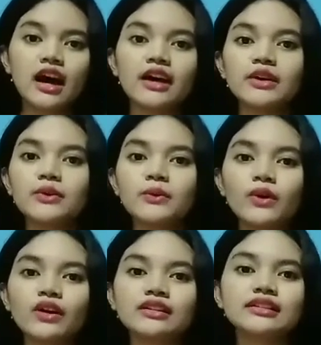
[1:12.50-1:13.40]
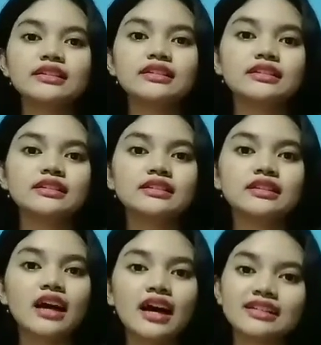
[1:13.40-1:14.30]
I want
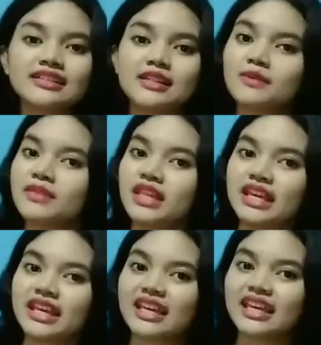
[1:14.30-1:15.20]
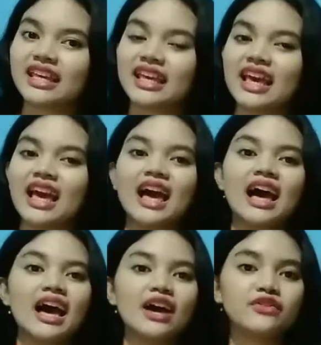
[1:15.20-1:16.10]
to ask something.
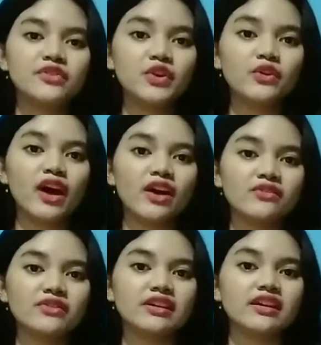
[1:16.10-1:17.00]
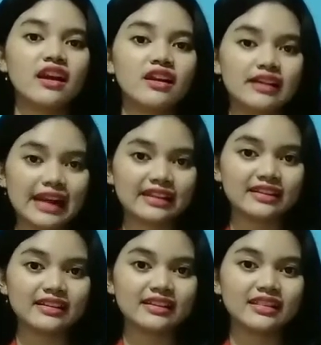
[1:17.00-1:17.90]
Have you ever read
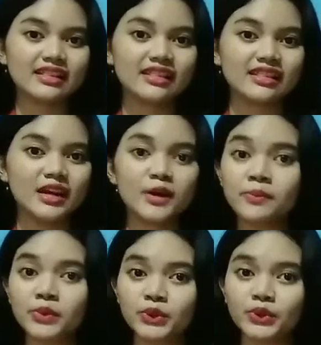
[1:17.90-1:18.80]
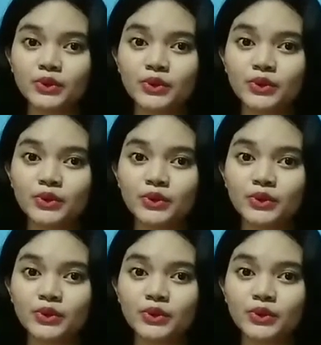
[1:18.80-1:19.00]
a book?